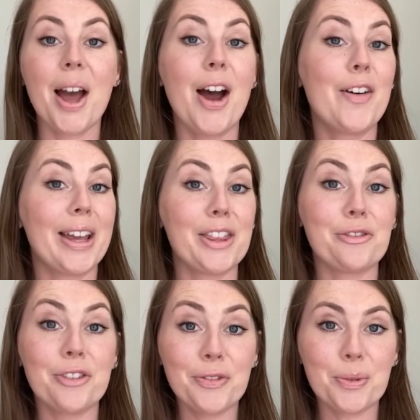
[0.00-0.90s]
Alright, the
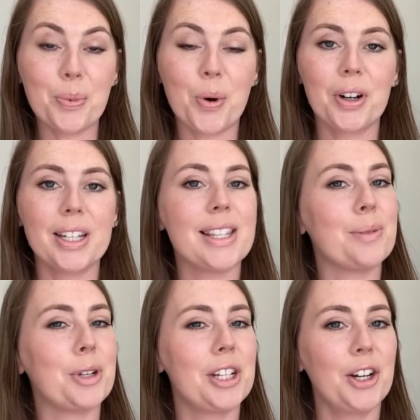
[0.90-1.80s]
fifth board is
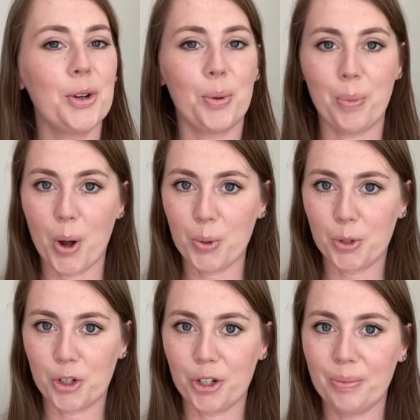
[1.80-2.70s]
a material
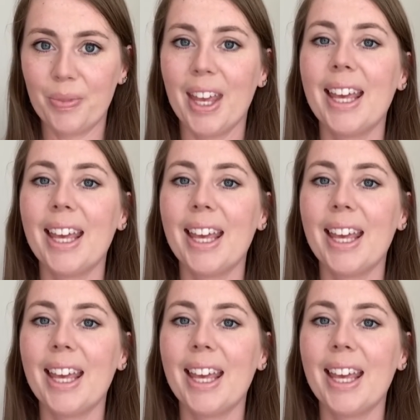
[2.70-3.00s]
poster.